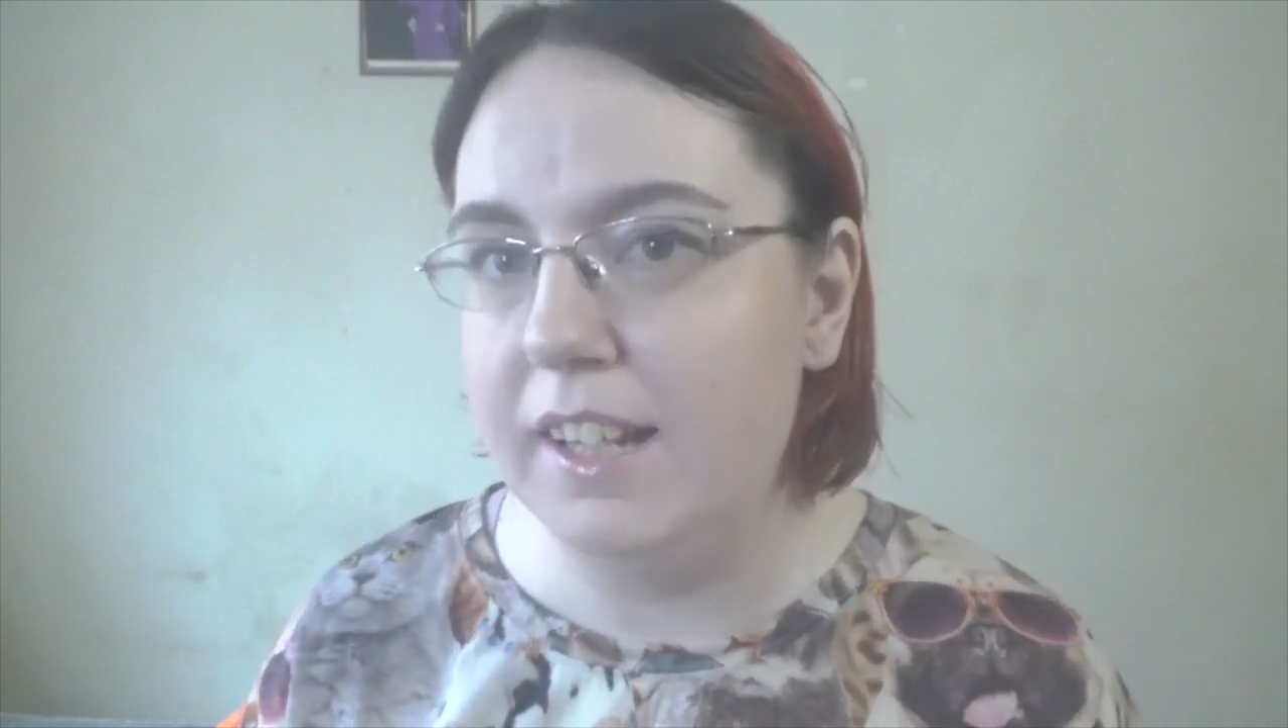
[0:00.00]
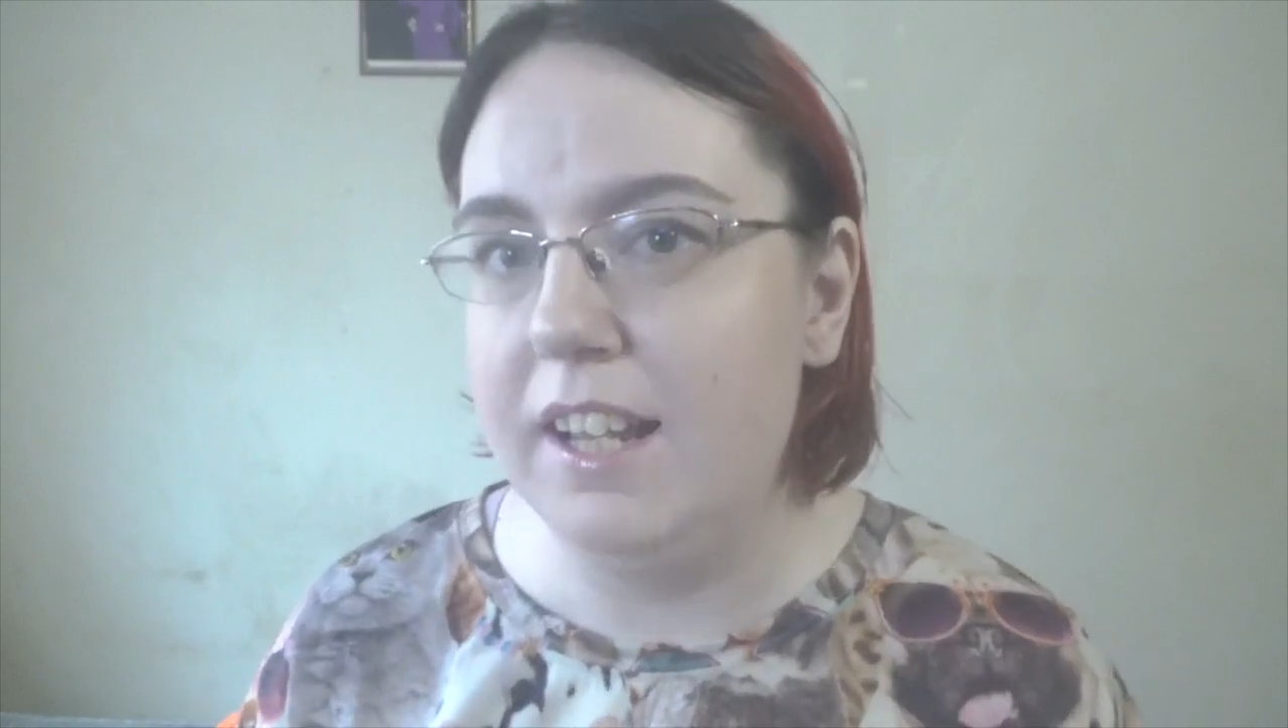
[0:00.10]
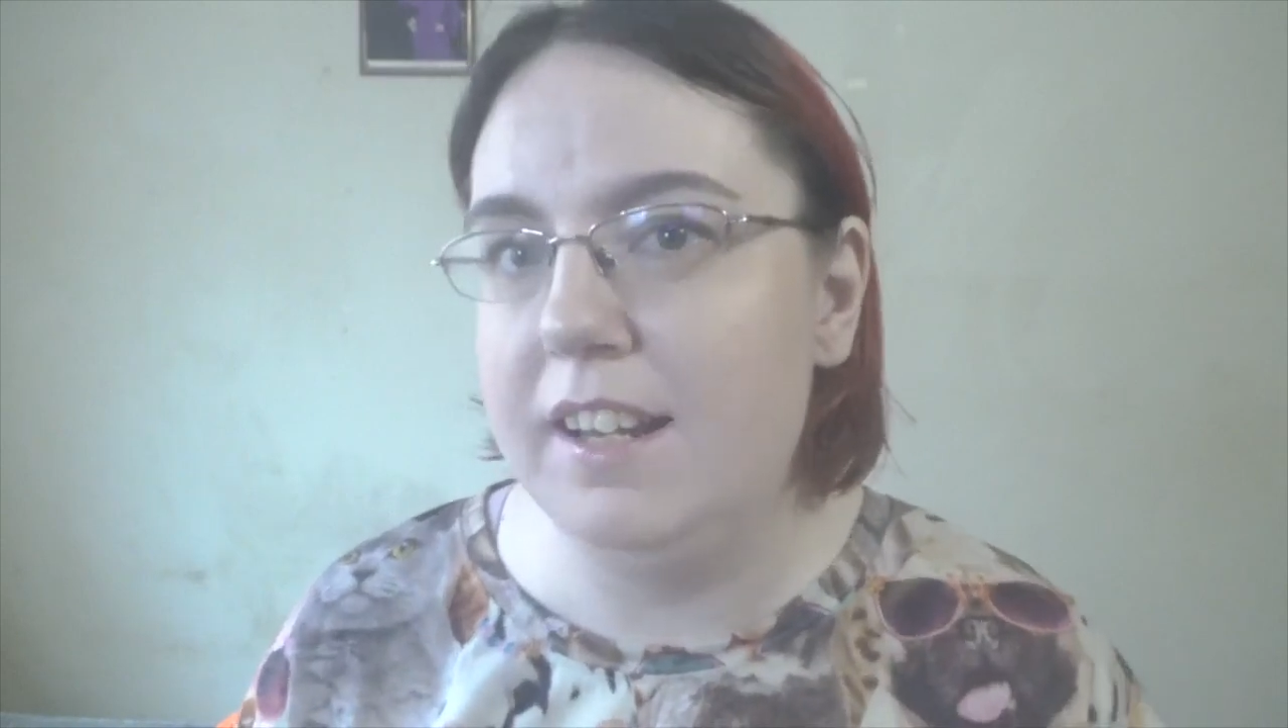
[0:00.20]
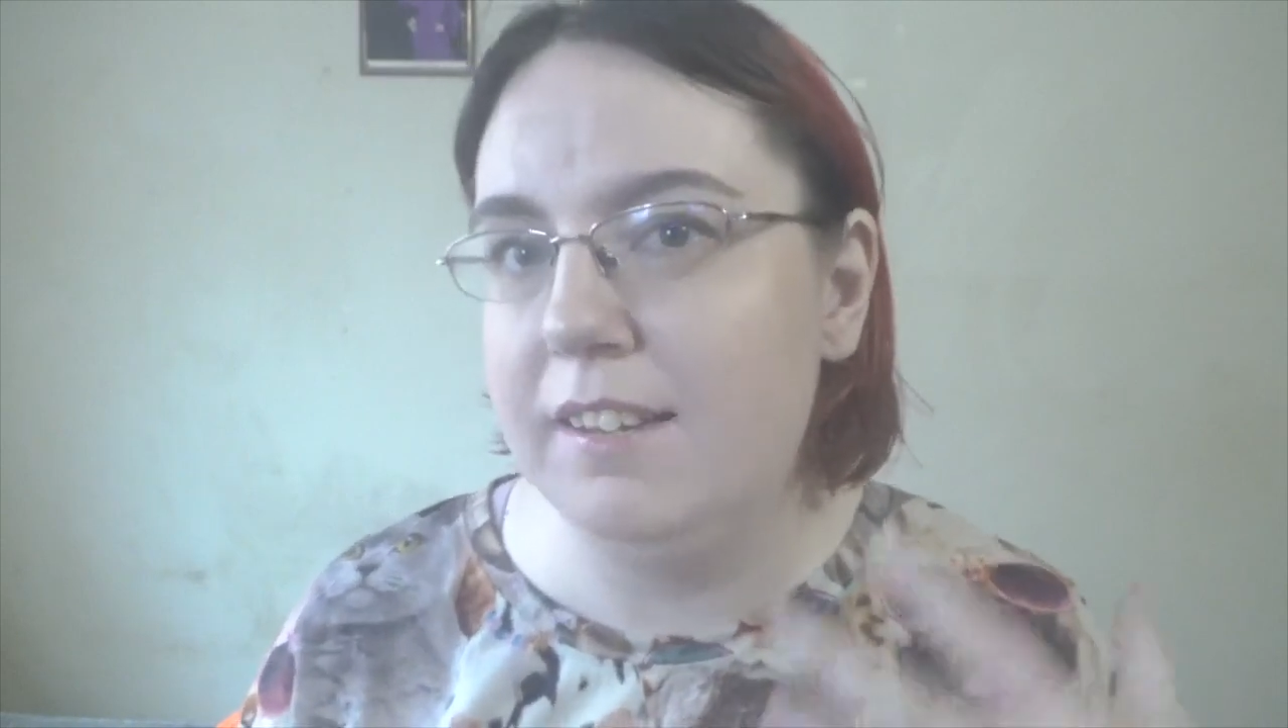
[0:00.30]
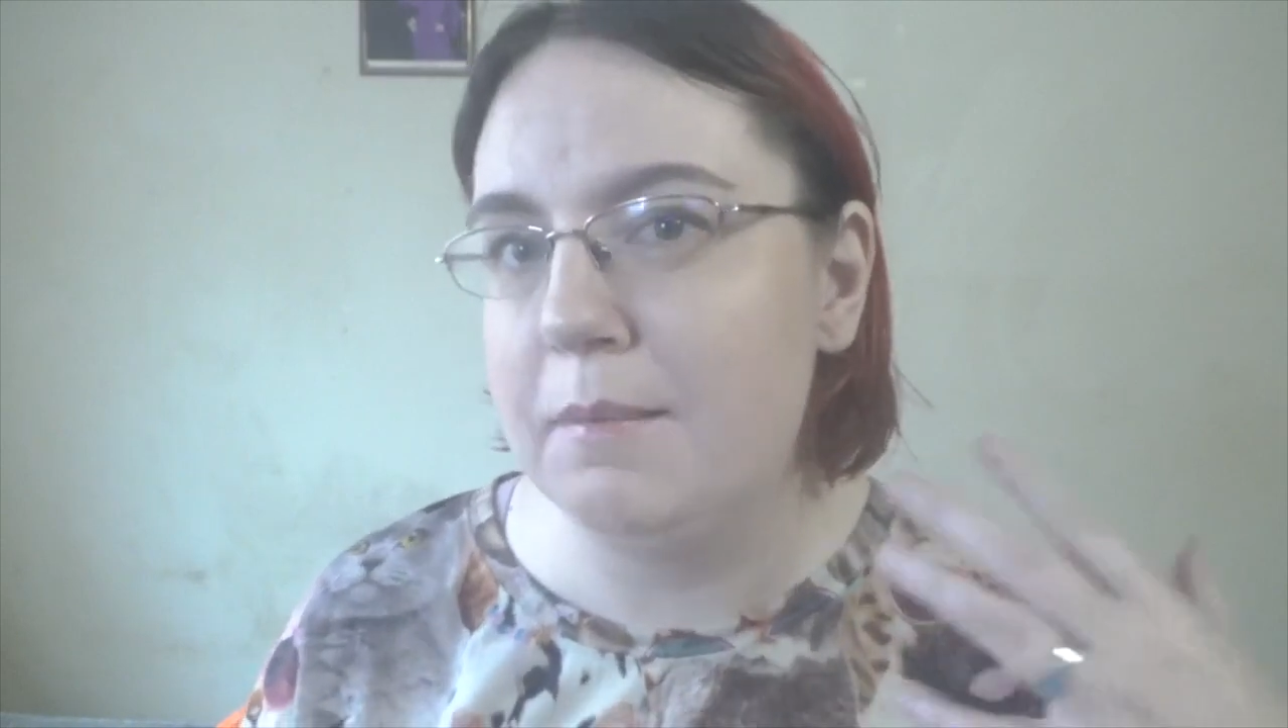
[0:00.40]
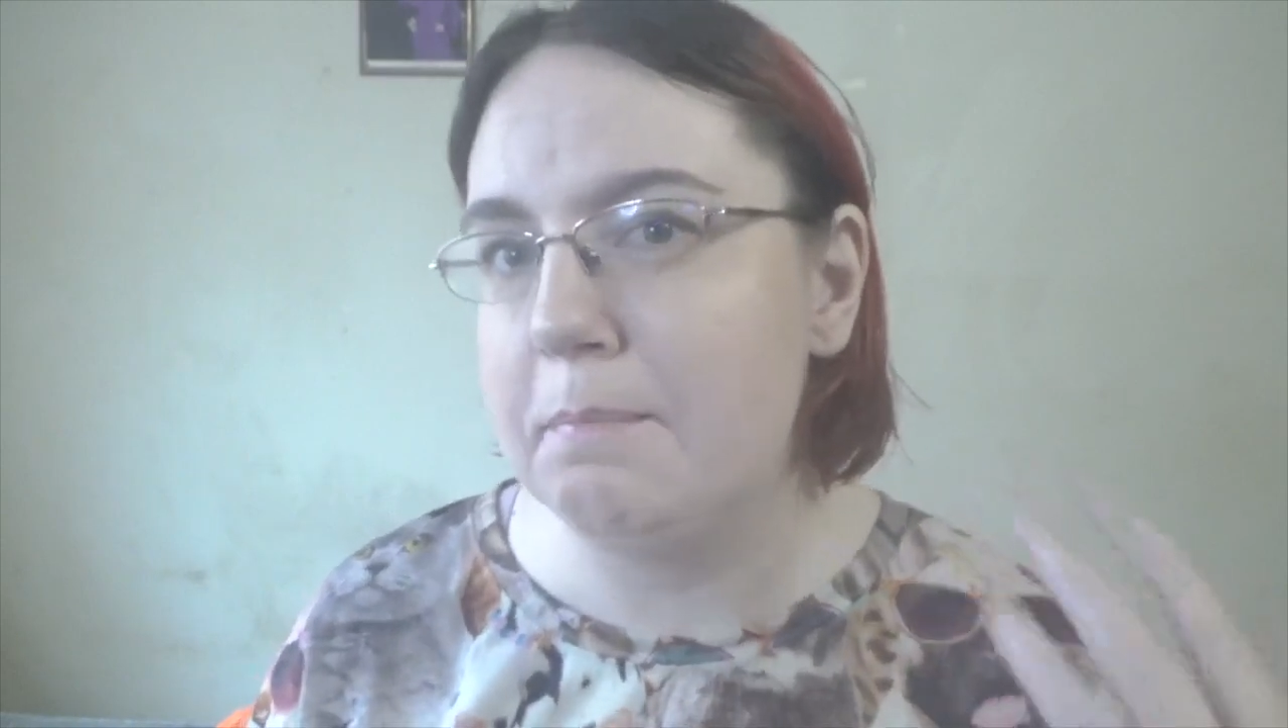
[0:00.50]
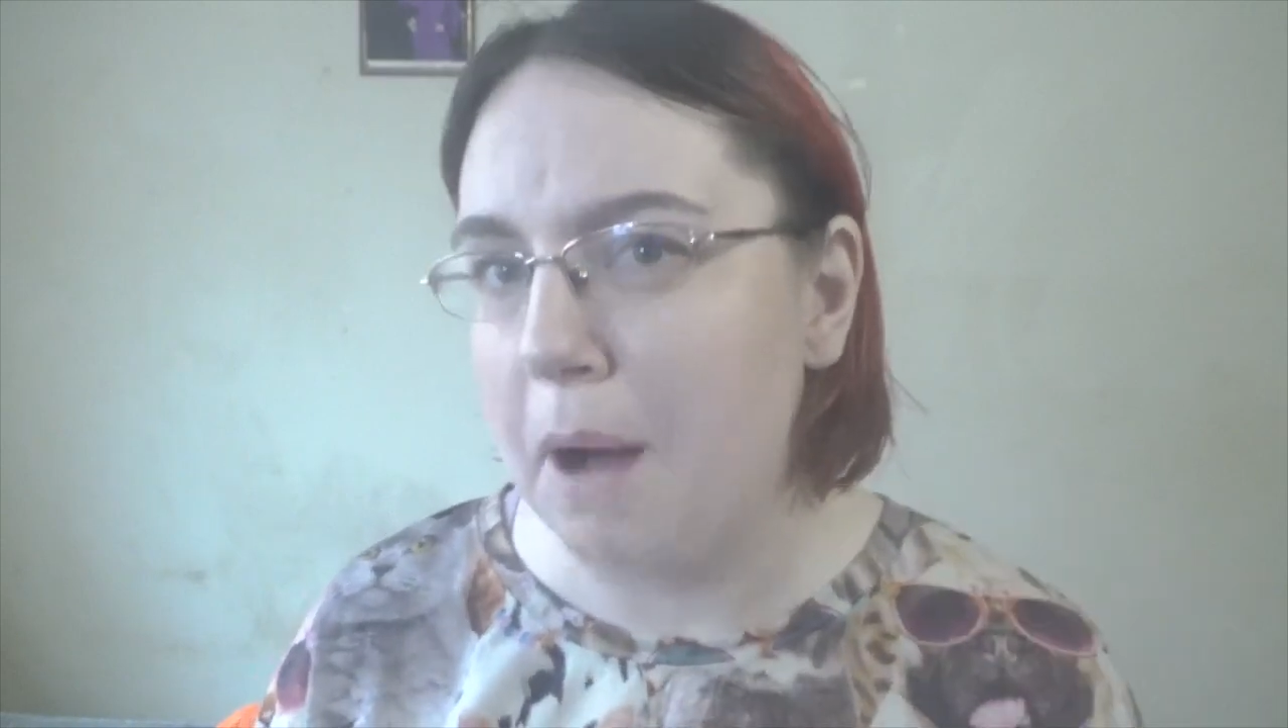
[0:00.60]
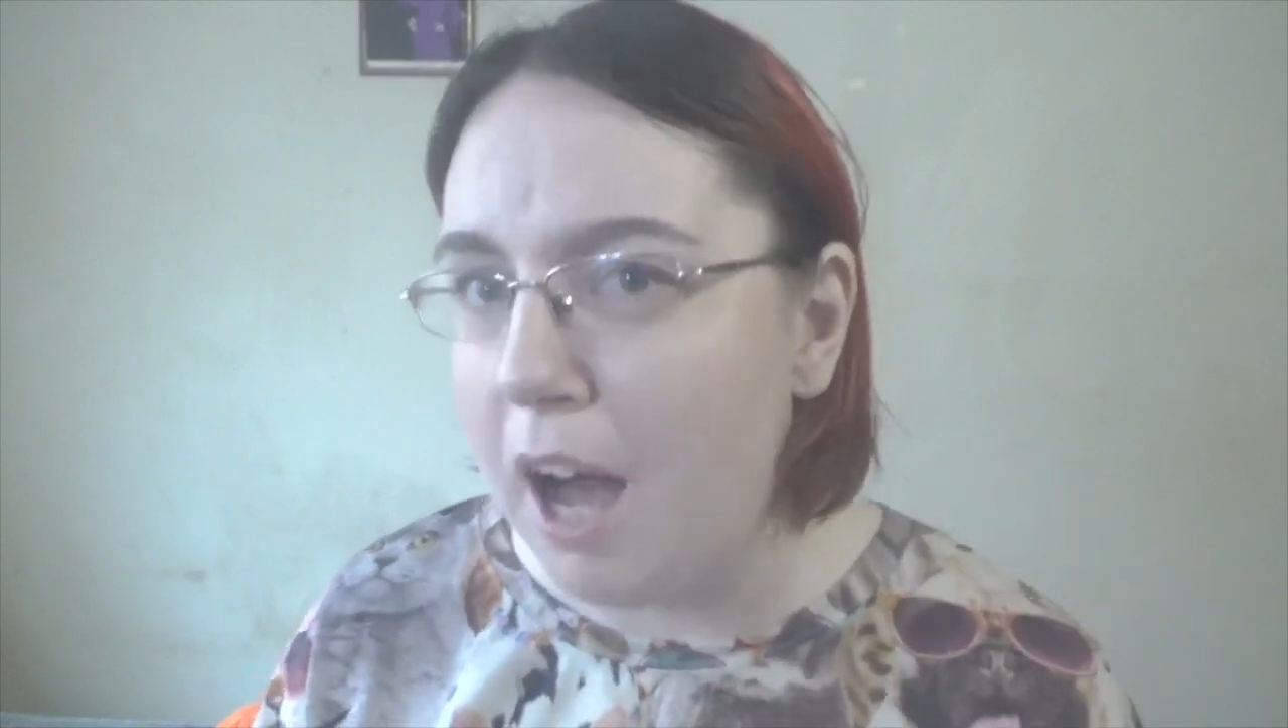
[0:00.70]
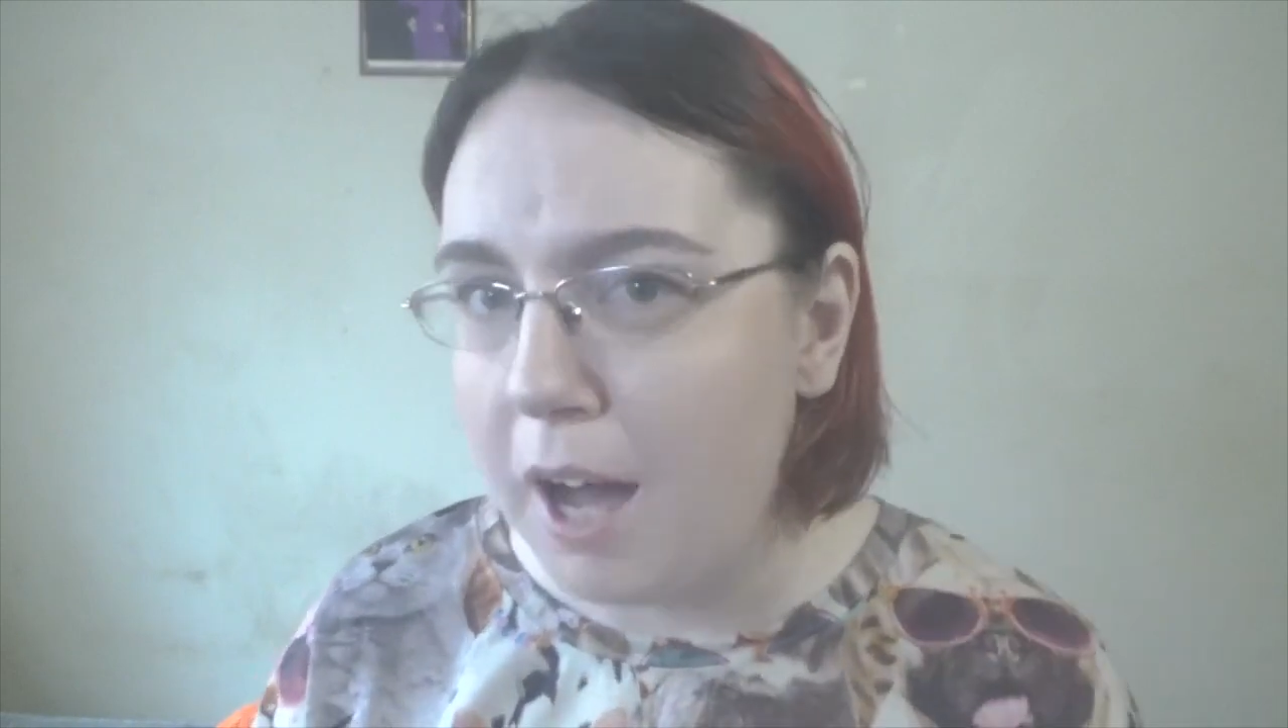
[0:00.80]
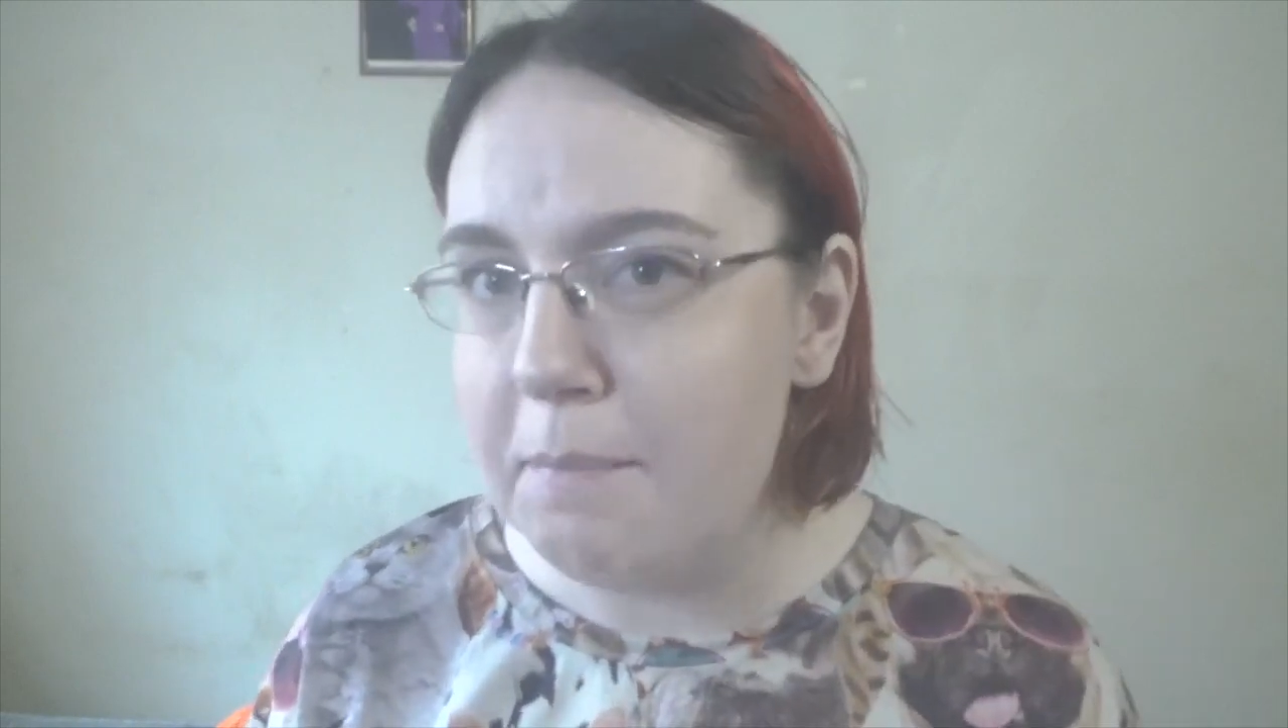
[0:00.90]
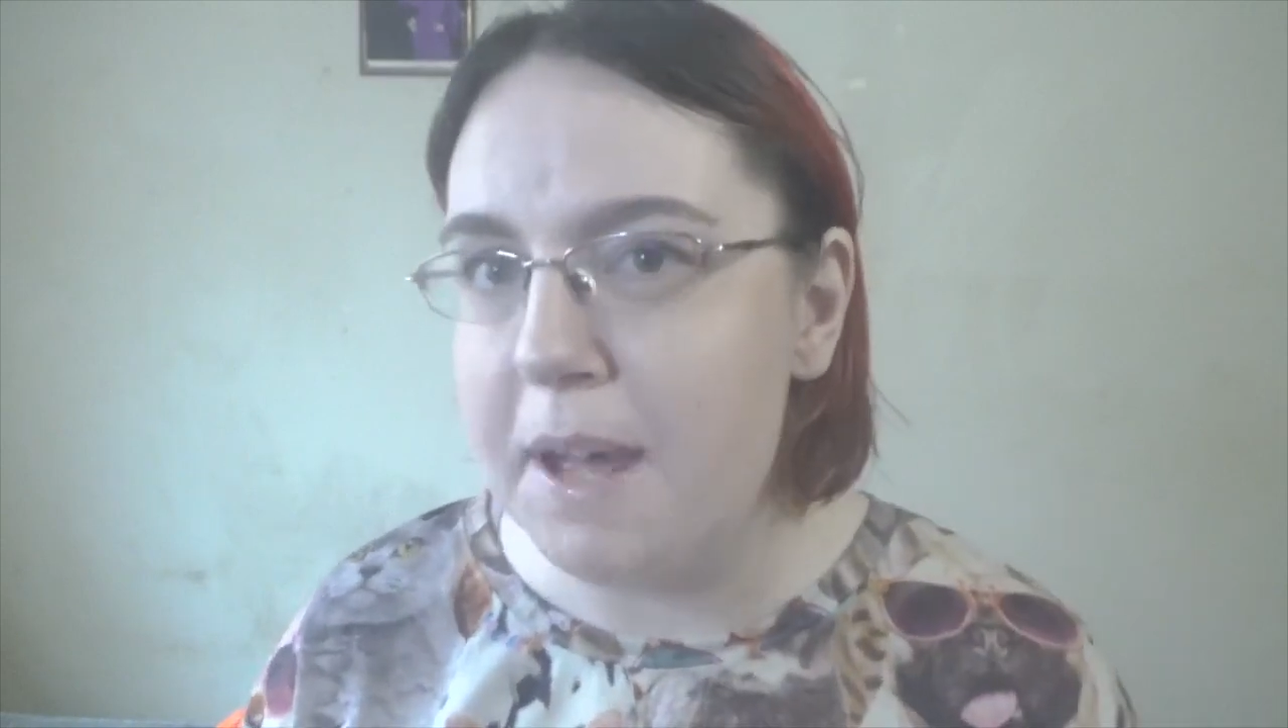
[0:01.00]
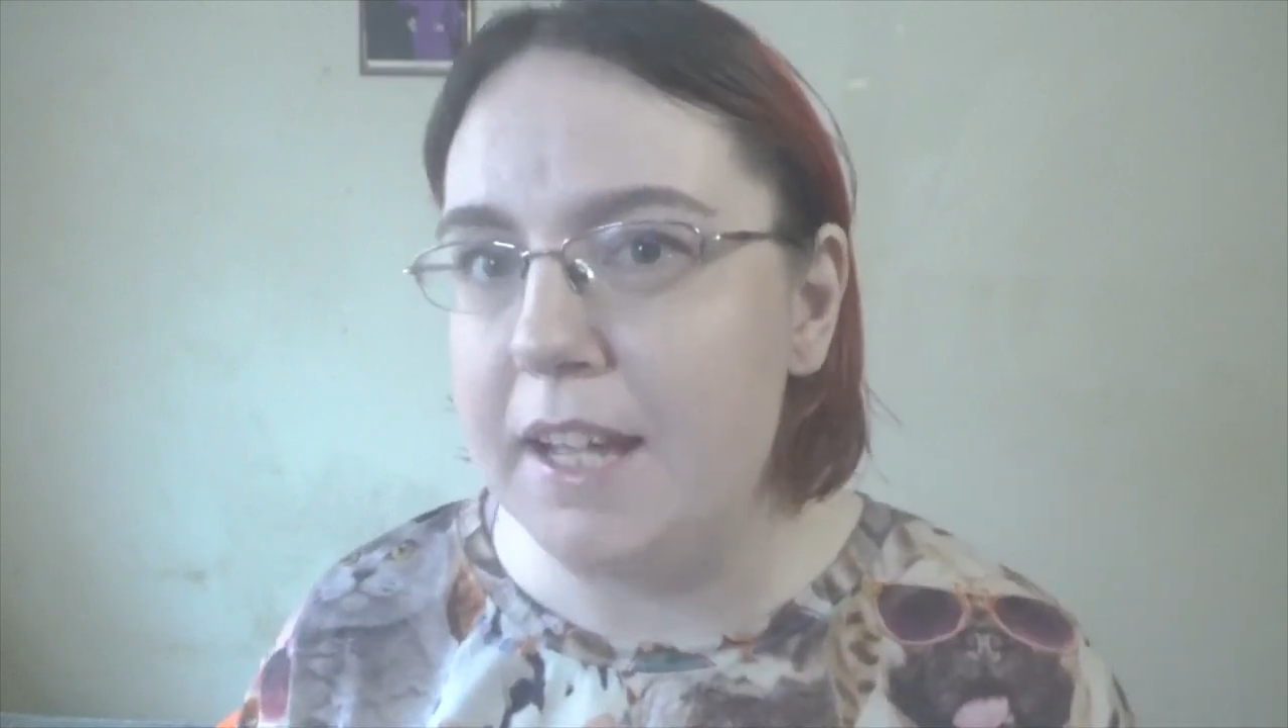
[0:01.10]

and doesn't pop